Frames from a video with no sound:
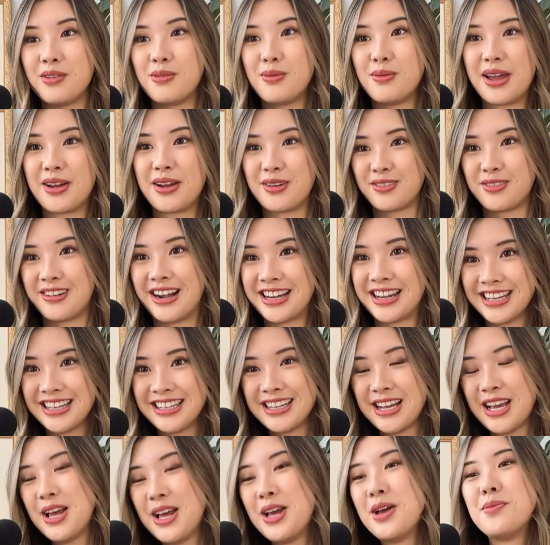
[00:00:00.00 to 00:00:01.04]
in a way already
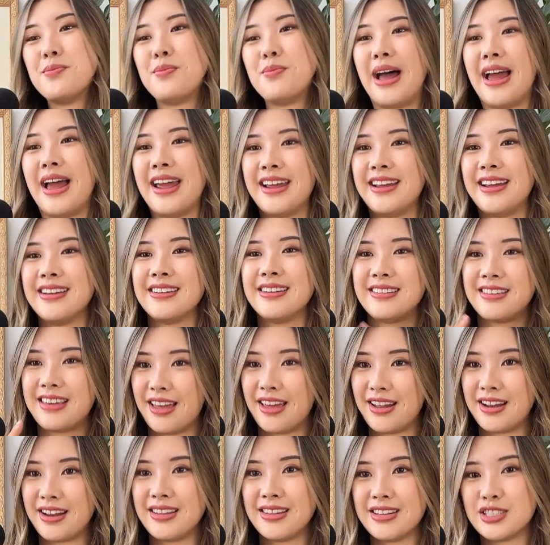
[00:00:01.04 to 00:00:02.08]
by
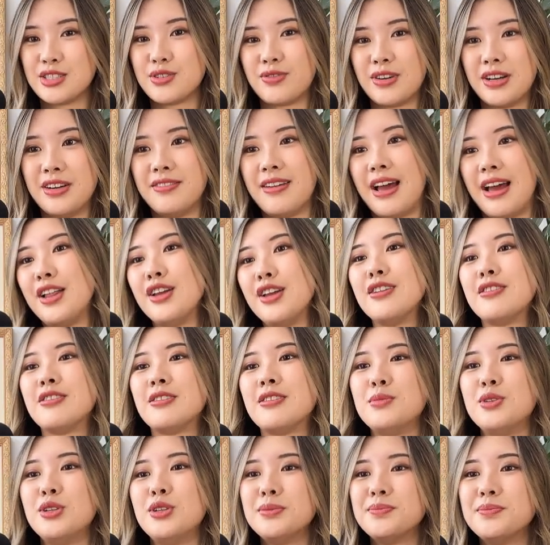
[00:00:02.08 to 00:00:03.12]
getting this free value
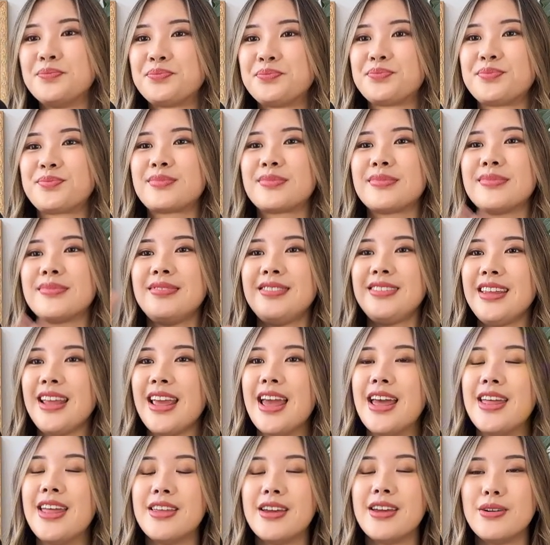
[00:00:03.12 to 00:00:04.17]
from you.
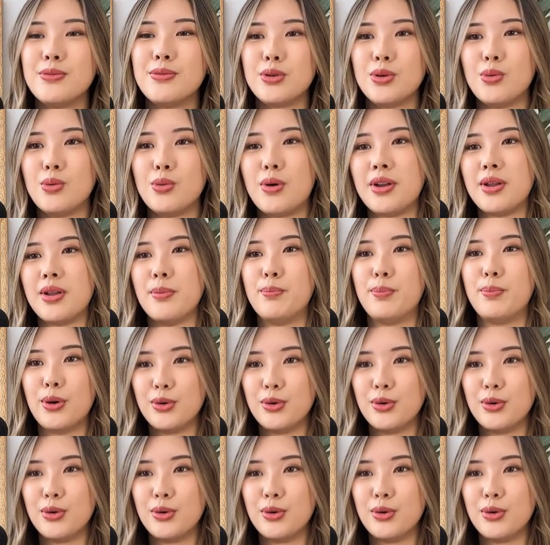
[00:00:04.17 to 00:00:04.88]
And then you want to